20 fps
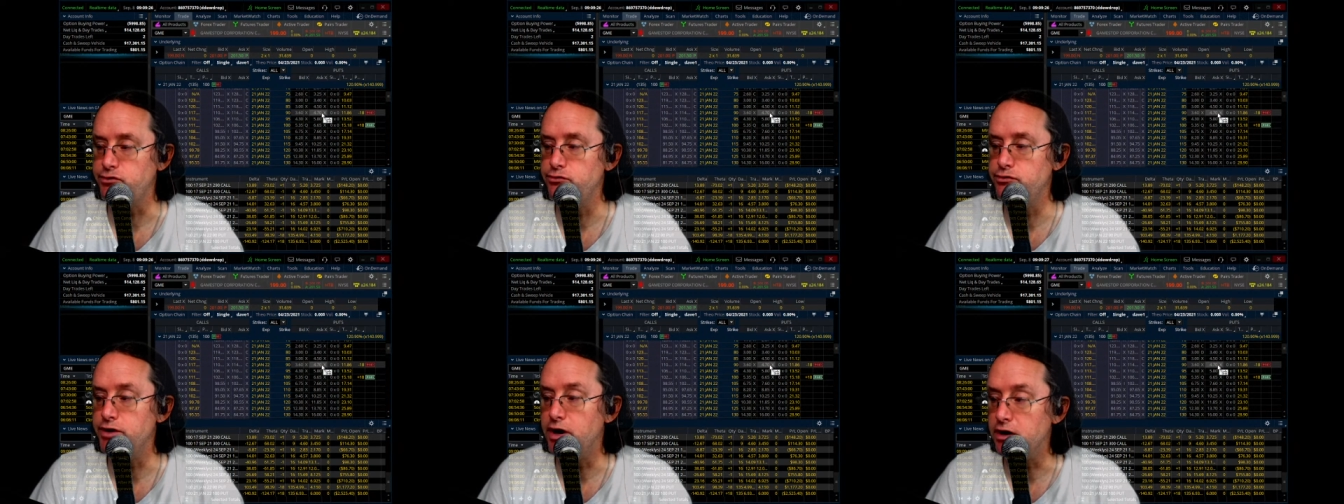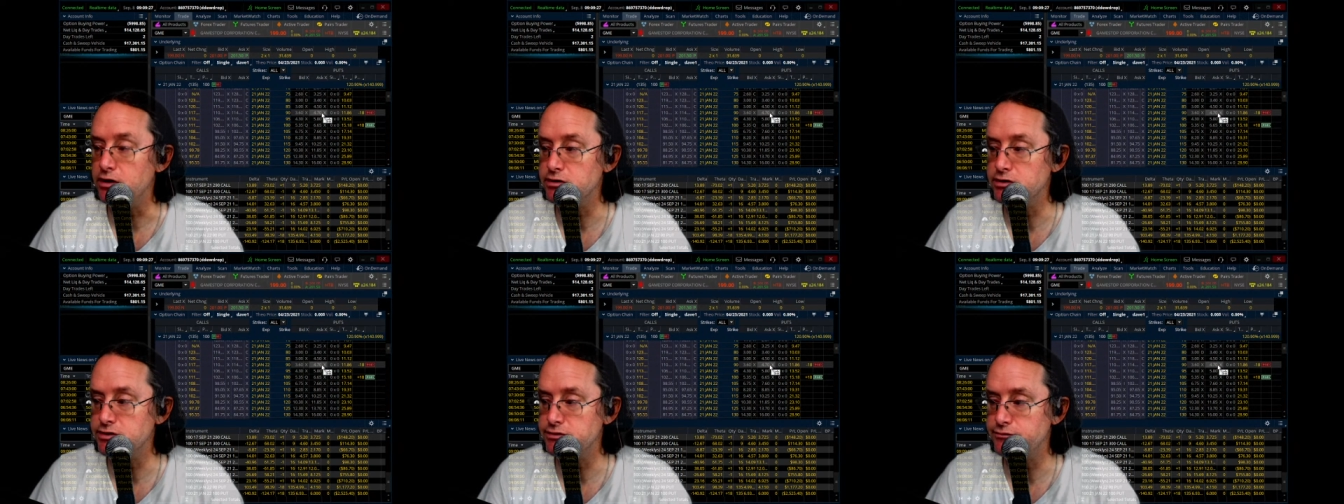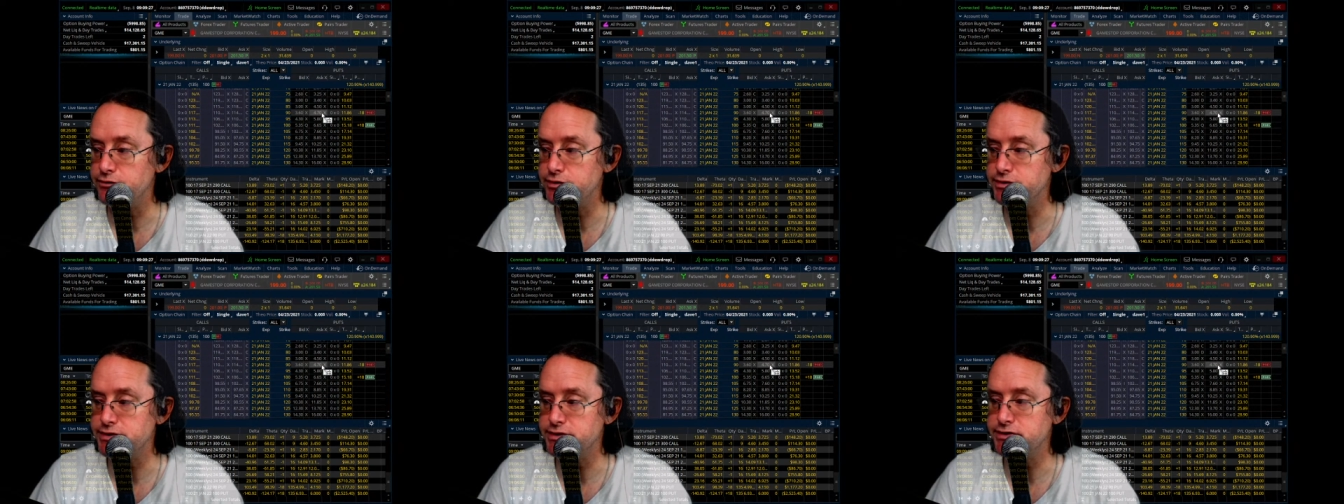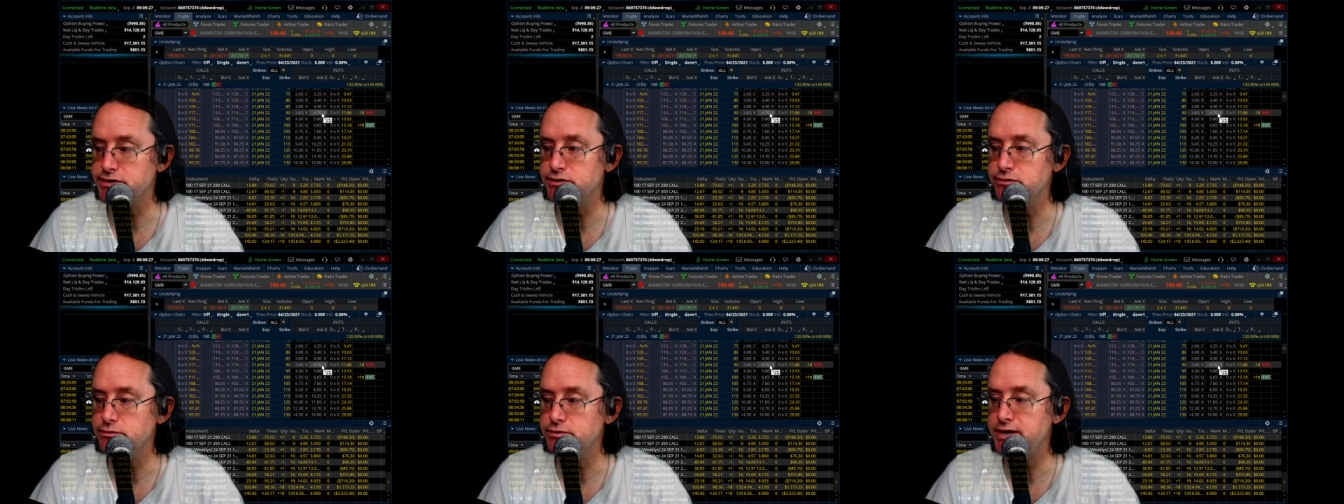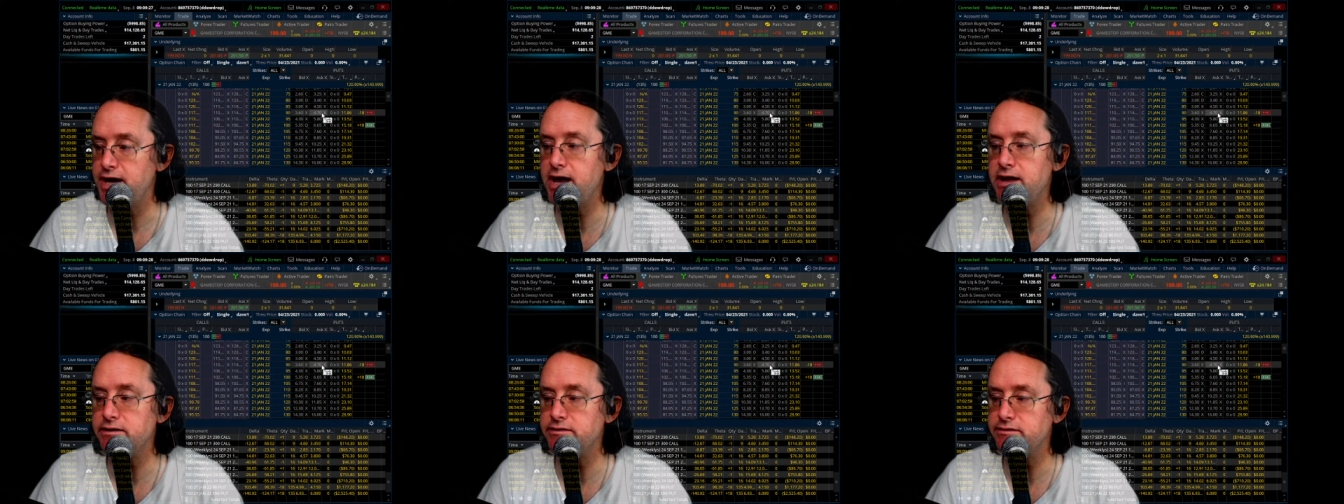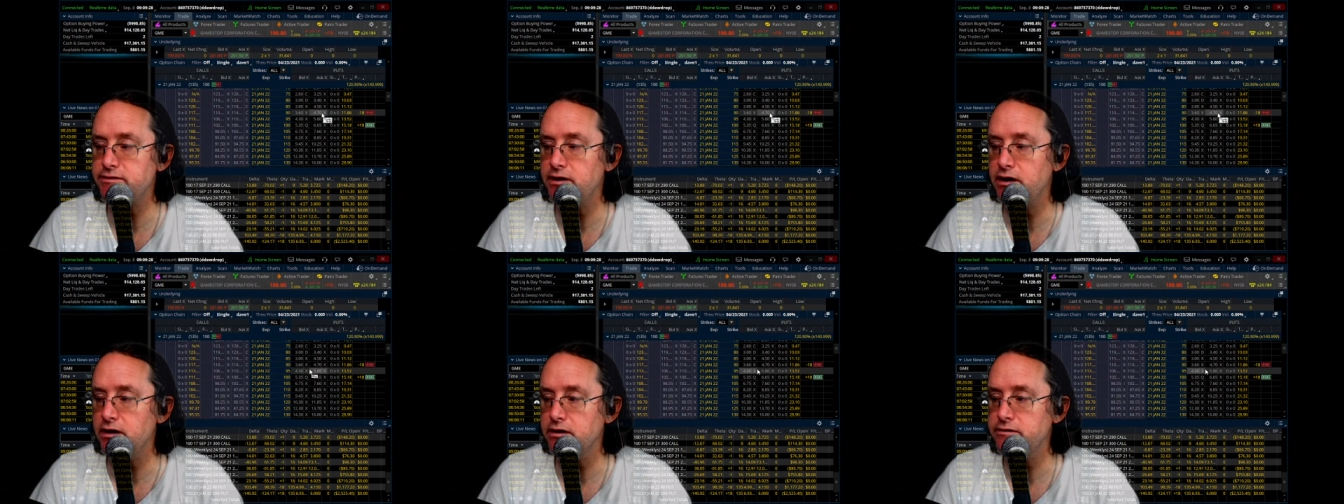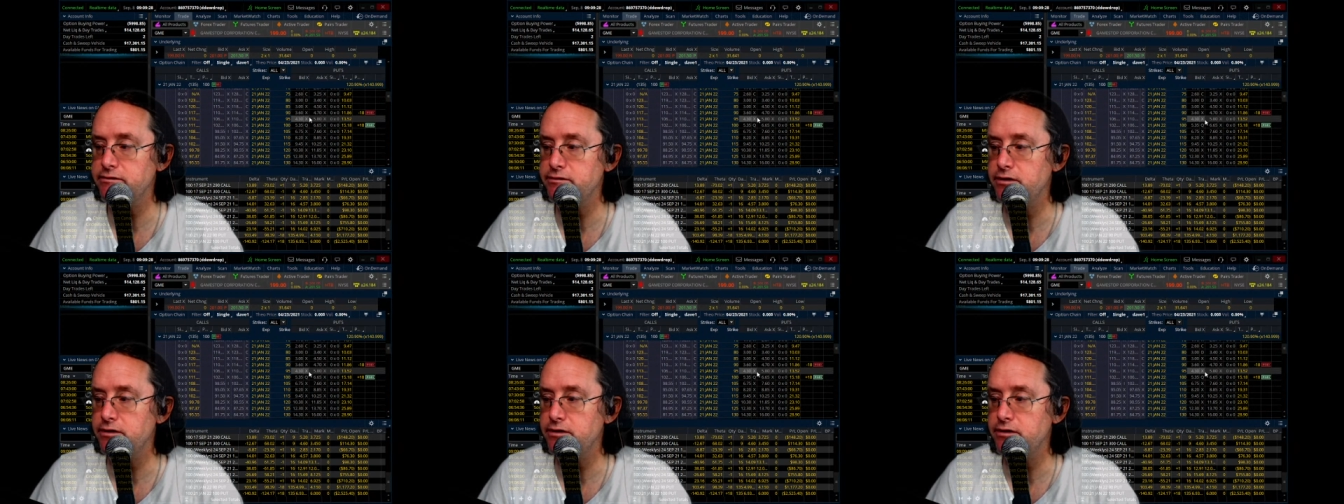$2 versus 210 stock.